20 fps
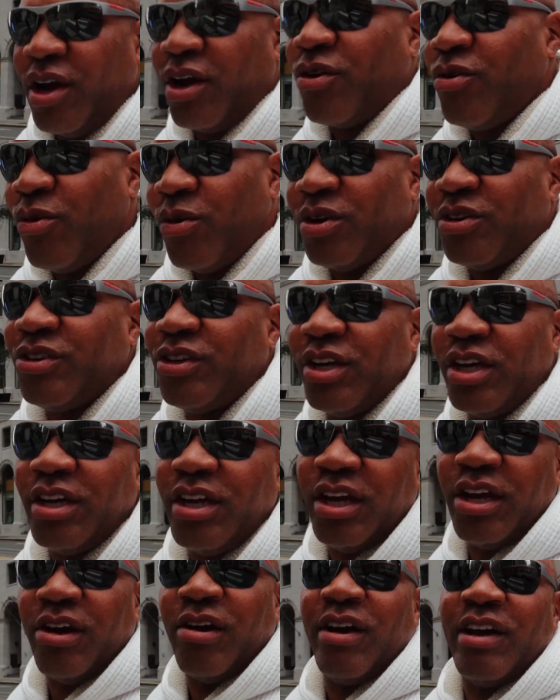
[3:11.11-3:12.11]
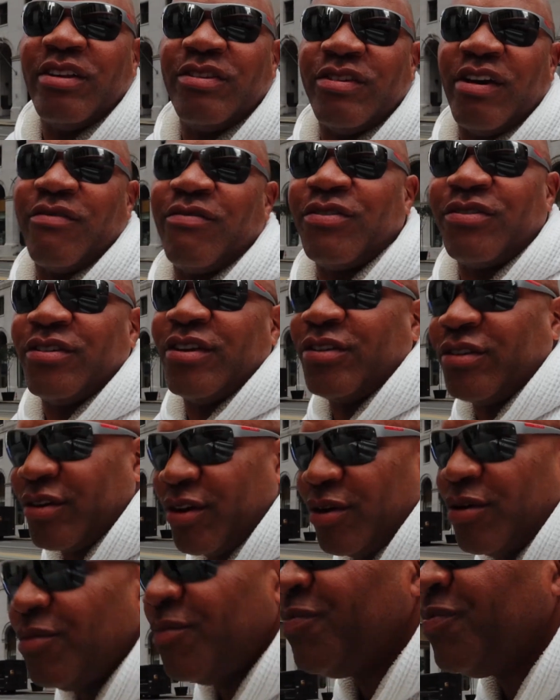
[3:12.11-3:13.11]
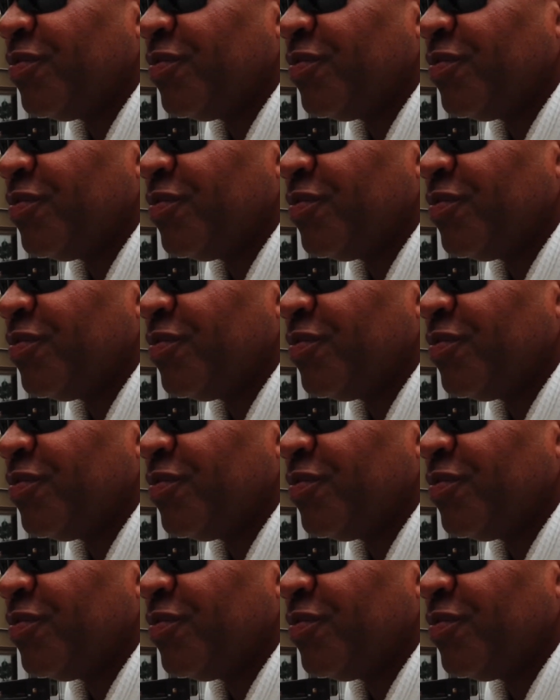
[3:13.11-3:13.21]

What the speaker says: a quarantine here in San Francisco.